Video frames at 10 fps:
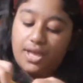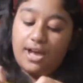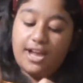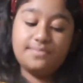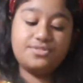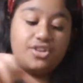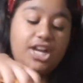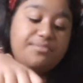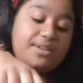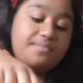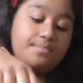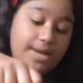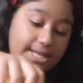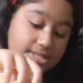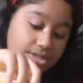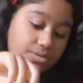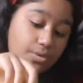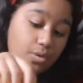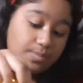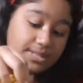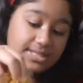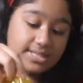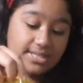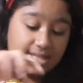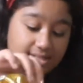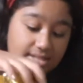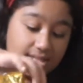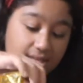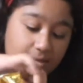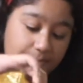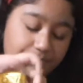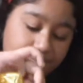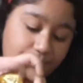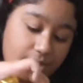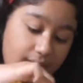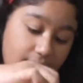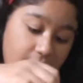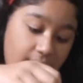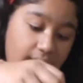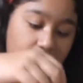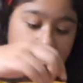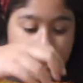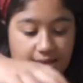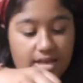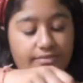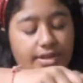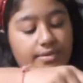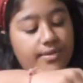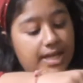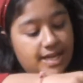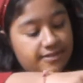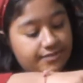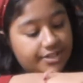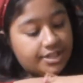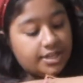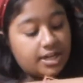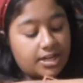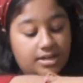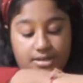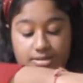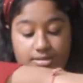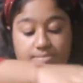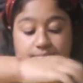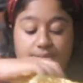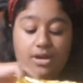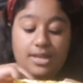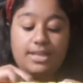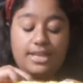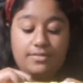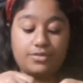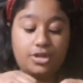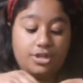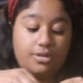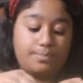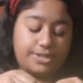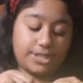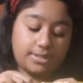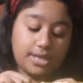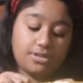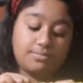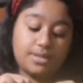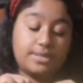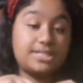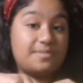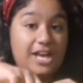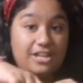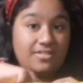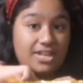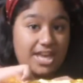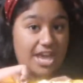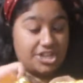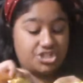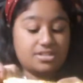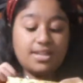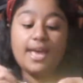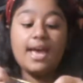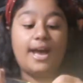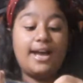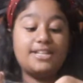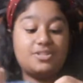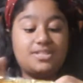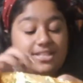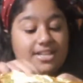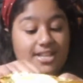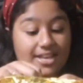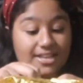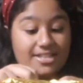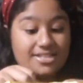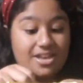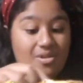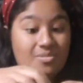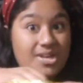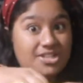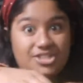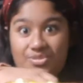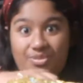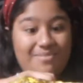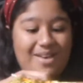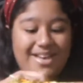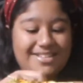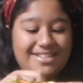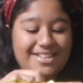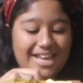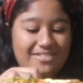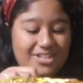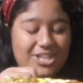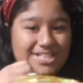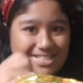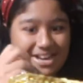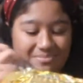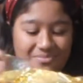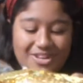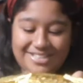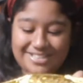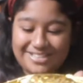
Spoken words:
I am trying my best to open this nicely. Hey, have you ever got a gift on your birthday or maybe some kind of occasion and you didn't like it, so just repacked it and gave it to someone?